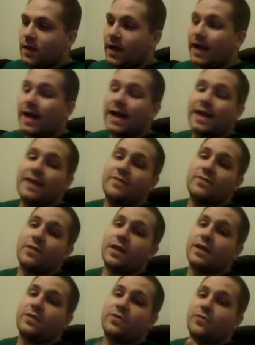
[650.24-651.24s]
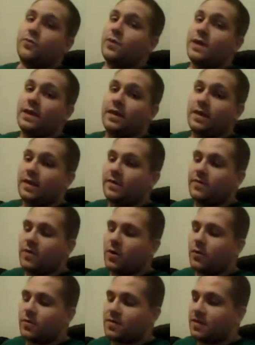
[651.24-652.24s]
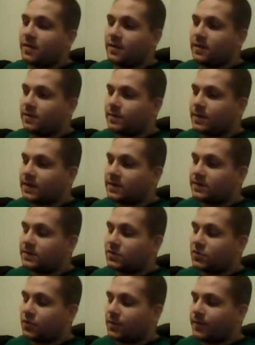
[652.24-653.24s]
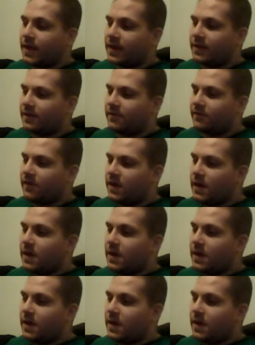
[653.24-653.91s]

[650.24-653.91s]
I even like 3, even though it was a little bit too repetitive.